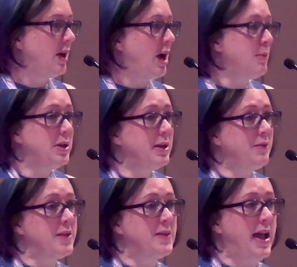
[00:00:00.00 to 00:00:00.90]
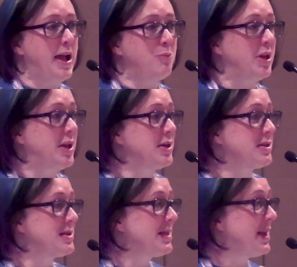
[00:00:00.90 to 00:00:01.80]
I'm going to leave it at that
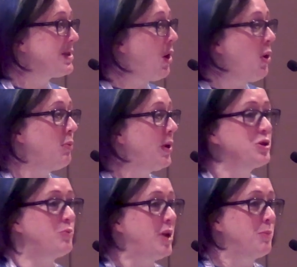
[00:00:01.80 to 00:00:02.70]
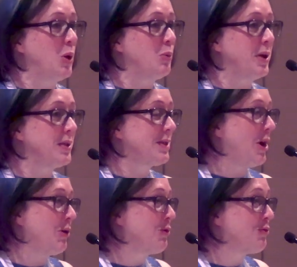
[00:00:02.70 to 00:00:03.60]
because there's a whole bunch of people with
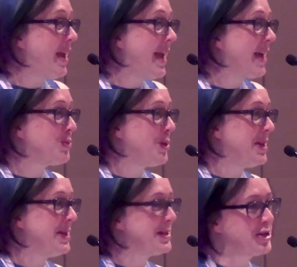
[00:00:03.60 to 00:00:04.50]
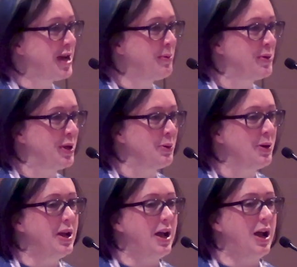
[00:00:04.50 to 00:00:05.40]
great expertise to share with you,
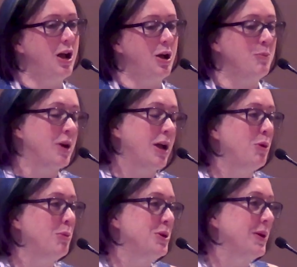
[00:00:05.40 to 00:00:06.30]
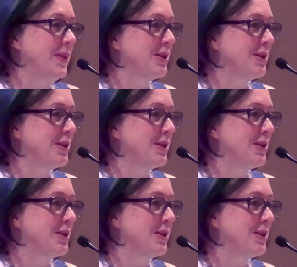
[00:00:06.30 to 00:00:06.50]
but I will be doing the